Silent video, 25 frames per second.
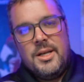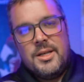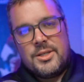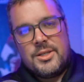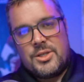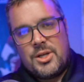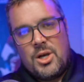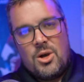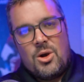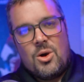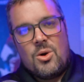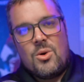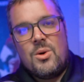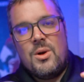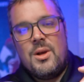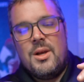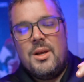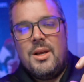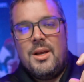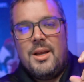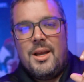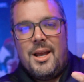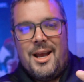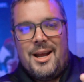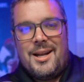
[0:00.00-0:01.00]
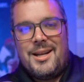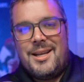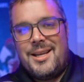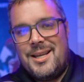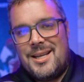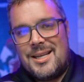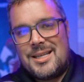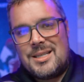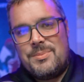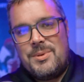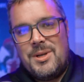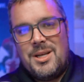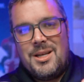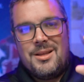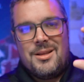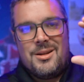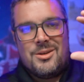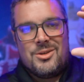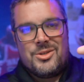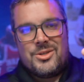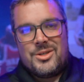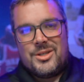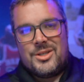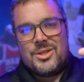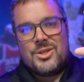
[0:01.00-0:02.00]
So at eXp,
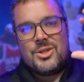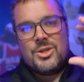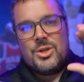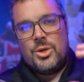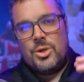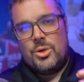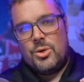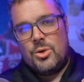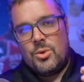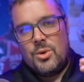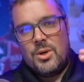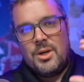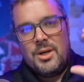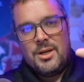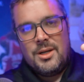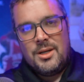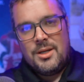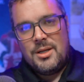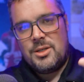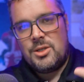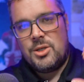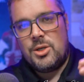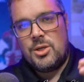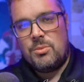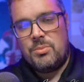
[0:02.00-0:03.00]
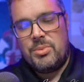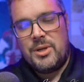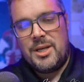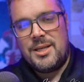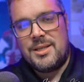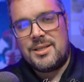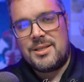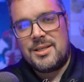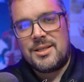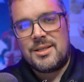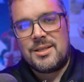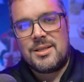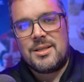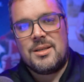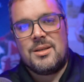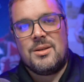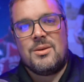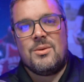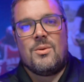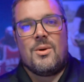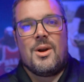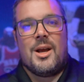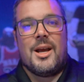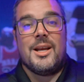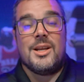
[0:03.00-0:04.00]
there's just two pieces,
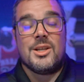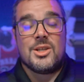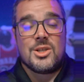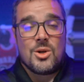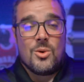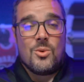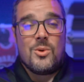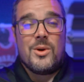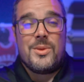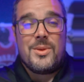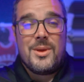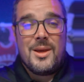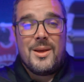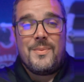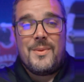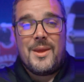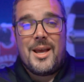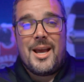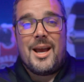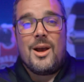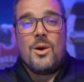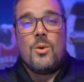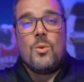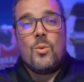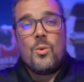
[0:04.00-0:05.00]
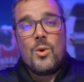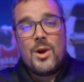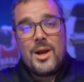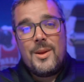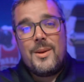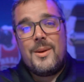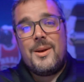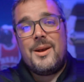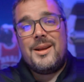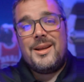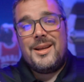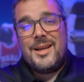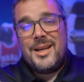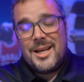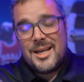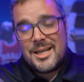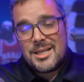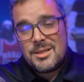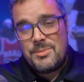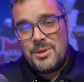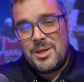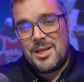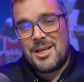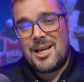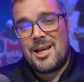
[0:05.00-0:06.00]
right? So within that, when
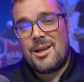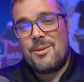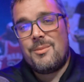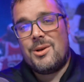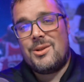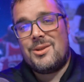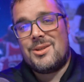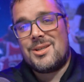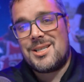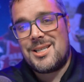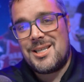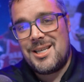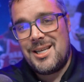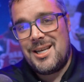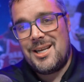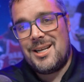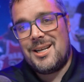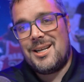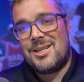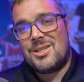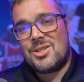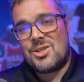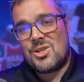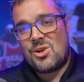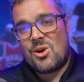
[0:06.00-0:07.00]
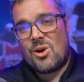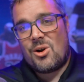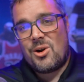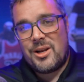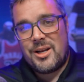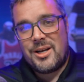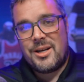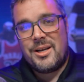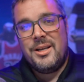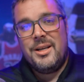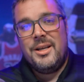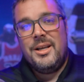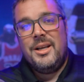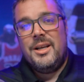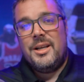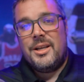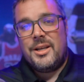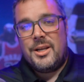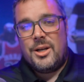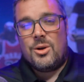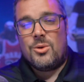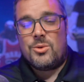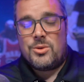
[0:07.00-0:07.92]
eXp came on the scene and started, you know,